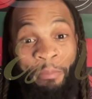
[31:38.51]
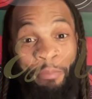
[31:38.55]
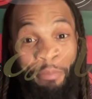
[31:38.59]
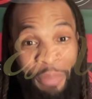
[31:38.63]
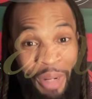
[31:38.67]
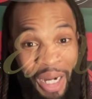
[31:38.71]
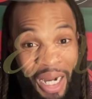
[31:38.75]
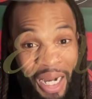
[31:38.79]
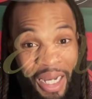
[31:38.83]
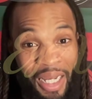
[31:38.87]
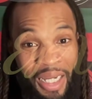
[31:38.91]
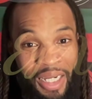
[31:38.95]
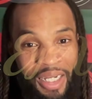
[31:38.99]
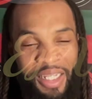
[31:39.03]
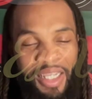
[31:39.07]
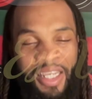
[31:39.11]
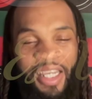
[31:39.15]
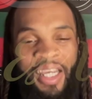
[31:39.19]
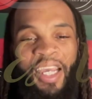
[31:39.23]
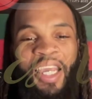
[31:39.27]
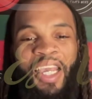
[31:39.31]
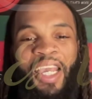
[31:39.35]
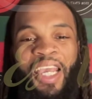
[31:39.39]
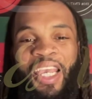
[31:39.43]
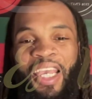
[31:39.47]
But
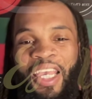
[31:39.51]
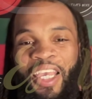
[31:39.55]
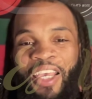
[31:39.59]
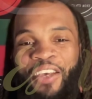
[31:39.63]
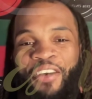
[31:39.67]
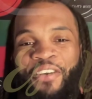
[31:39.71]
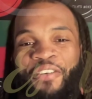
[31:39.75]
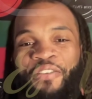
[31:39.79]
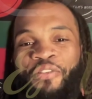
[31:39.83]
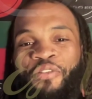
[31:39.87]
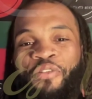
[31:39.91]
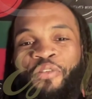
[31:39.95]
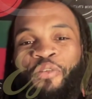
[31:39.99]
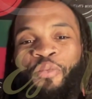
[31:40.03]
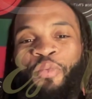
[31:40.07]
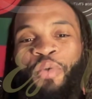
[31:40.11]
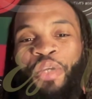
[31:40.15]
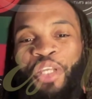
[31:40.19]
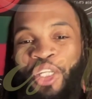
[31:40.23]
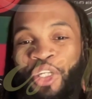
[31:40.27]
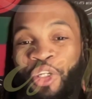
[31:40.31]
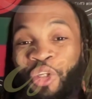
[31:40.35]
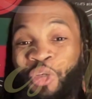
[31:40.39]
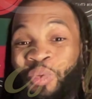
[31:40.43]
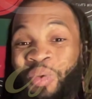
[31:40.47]
if we
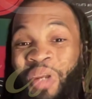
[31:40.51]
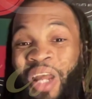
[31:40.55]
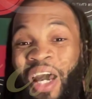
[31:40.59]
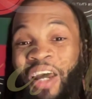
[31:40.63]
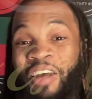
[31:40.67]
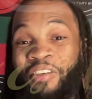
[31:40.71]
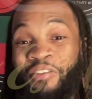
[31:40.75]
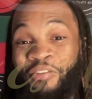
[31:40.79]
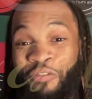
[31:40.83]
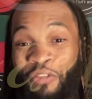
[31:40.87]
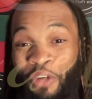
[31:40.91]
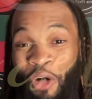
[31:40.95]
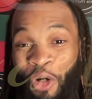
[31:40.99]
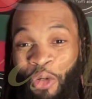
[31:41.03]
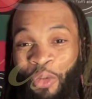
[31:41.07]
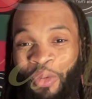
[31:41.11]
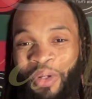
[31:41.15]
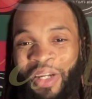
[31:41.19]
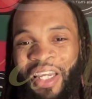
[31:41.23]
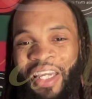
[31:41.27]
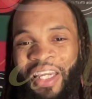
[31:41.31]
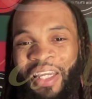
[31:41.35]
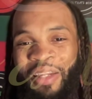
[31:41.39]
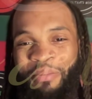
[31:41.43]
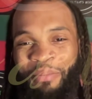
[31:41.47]
do not vote
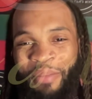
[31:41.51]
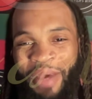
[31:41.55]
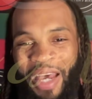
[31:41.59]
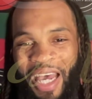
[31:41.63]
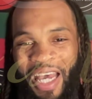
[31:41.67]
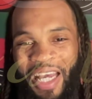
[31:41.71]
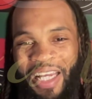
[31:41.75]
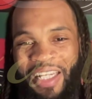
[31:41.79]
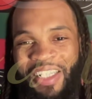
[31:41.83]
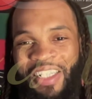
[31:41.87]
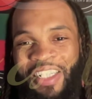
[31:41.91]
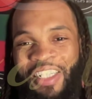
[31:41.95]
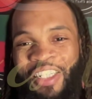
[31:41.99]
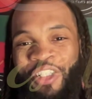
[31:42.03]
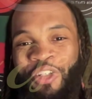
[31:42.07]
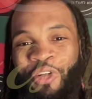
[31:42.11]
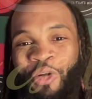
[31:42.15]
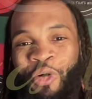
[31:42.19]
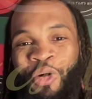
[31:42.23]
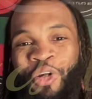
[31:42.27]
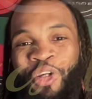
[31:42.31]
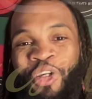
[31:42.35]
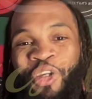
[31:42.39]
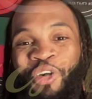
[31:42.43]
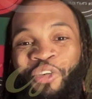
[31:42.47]
in masses
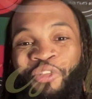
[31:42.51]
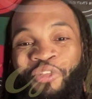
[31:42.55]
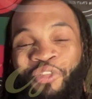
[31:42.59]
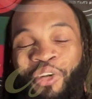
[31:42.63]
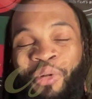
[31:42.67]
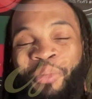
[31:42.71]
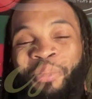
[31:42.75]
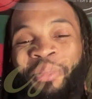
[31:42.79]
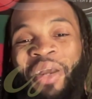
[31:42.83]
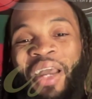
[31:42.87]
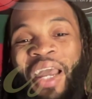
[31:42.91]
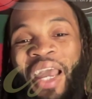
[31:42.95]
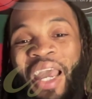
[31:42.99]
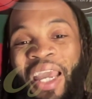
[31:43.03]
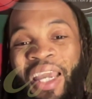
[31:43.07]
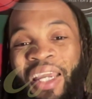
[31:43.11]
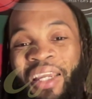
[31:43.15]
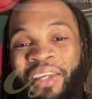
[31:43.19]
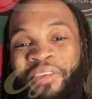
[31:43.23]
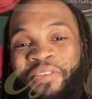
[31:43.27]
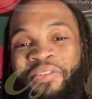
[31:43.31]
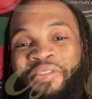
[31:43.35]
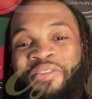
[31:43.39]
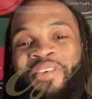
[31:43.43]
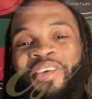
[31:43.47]
on November
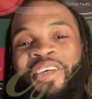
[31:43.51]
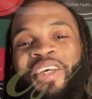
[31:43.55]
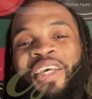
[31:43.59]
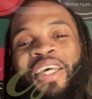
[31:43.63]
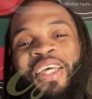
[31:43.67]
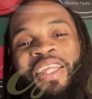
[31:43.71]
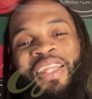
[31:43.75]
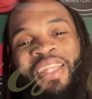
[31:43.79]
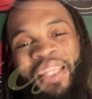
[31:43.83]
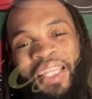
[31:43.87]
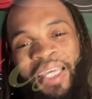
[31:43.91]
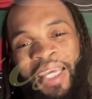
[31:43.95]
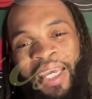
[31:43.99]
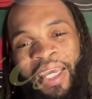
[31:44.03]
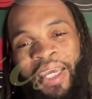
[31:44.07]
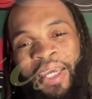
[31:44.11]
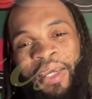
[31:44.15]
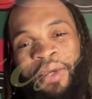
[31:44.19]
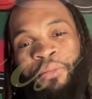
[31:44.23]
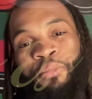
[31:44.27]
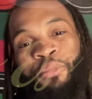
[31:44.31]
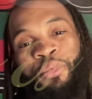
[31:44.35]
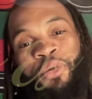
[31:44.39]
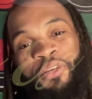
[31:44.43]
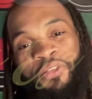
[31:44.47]
8th,
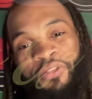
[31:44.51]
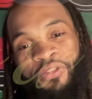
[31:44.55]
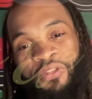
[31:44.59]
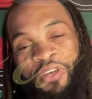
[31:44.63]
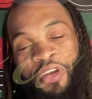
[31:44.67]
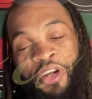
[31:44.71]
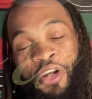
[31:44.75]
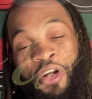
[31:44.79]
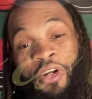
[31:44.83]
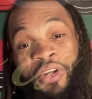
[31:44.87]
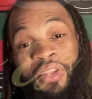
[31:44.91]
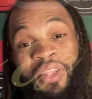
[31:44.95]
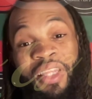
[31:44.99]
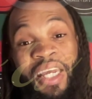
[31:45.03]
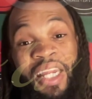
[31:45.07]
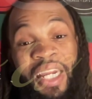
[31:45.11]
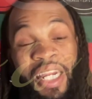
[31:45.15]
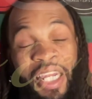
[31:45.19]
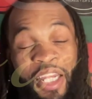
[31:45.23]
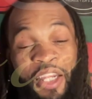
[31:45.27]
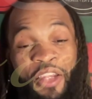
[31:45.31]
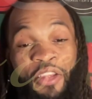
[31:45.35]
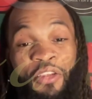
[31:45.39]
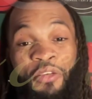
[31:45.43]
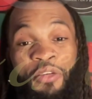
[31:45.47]
then we fear that
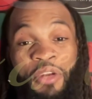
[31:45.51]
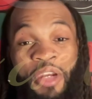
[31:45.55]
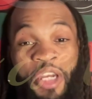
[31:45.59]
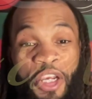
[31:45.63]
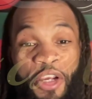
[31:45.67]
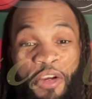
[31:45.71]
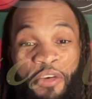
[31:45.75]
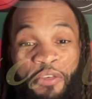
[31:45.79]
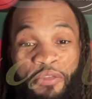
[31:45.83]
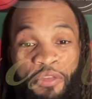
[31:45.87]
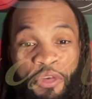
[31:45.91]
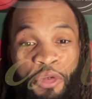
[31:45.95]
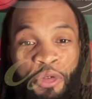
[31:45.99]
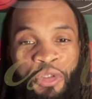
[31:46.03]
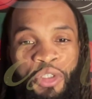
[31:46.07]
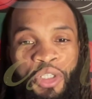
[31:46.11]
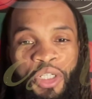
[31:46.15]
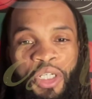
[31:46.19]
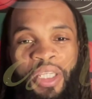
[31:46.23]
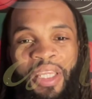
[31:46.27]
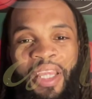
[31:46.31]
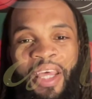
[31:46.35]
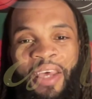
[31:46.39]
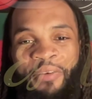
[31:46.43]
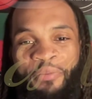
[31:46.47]
in the near
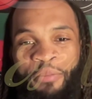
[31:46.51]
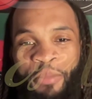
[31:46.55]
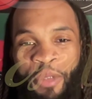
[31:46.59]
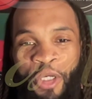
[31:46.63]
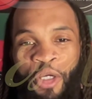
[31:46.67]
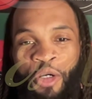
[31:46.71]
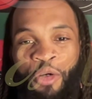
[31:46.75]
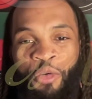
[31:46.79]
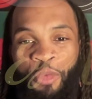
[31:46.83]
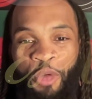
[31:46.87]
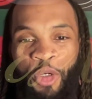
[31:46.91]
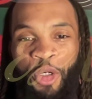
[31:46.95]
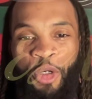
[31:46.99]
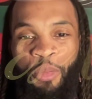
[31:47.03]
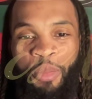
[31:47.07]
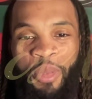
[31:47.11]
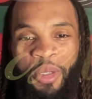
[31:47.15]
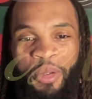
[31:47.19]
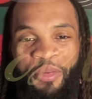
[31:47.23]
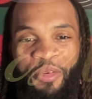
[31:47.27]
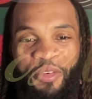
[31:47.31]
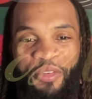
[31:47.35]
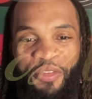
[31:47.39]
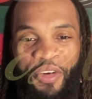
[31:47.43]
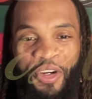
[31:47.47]
future that bill will be
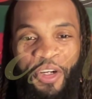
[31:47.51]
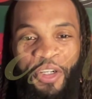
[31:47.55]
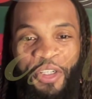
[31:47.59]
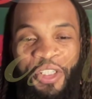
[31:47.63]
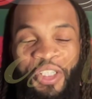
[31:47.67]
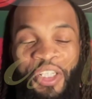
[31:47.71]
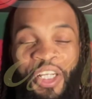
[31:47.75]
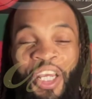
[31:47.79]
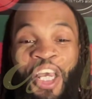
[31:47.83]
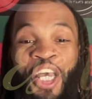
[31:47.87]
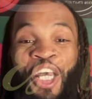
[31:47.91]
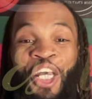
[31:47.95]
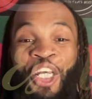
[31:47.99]
reversed.